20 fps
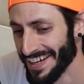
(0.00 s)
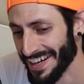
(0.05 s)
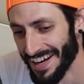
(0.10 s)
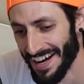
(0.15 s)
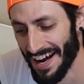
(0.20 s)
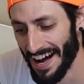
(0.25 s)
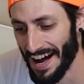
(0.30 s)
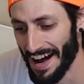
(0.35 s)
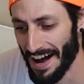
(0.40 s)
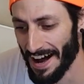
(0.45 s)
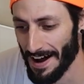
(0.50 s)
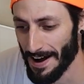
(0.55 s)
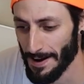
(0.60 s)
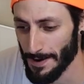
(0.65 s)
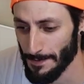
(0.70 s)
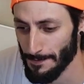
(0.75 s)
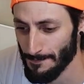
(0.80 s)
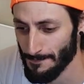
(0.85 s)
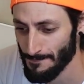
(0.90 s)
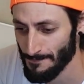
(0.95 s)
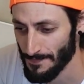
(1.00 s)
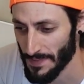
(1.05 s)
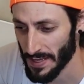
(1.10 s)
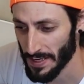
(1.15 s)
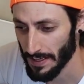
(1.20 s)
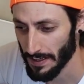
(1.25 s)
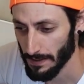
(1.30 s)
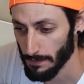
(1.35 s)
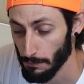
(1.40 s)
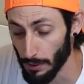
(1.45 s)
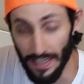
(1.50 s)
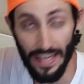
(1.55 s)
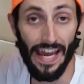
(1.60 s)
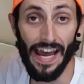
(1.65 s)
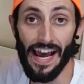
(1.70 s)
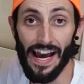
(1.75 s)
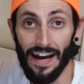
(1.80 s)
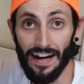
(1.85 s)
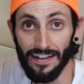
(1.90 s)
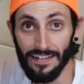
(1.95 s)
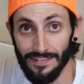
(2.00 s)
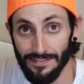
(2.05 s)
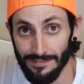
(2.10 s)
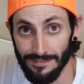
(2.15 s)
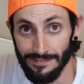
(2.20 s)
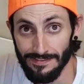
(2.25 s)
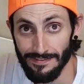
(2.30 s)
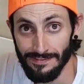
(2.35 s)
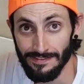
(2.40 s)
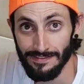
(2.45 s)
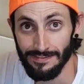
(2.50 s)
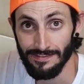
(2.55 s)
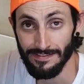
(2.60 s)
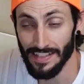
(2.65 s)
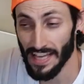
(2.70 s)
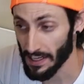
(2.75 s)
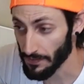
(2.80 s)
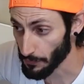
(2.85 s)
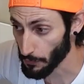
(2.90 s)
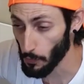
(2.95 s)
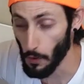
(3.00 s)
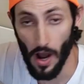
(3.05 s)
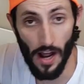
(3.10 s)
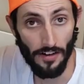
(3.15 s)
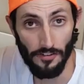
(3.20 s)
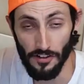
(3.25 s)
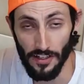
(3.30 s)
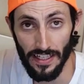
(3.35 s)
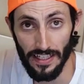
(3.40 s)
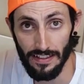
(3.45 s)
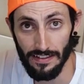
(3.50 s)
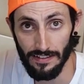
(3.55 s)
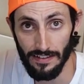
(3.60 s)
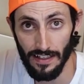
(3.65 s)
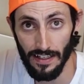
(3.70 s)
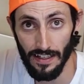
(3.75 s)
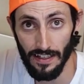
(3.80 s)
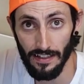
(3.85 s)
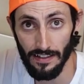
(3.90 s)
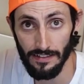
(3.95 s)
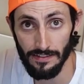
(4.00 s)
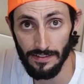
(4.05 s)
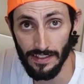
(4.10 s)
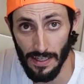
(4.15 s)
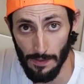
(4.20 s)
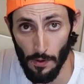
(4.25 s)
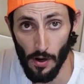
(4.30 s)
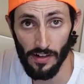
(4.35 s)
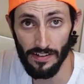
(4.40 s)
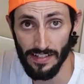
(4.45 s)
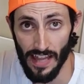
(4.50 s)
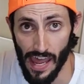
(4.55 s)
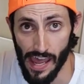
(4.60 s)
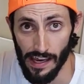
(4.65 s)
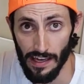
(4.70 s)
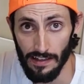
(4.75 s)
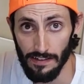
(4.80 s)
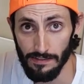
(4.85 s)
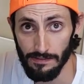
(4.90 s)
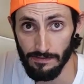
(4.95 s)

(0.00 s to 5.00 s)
But yeah, thanks for watching, and keep on tanking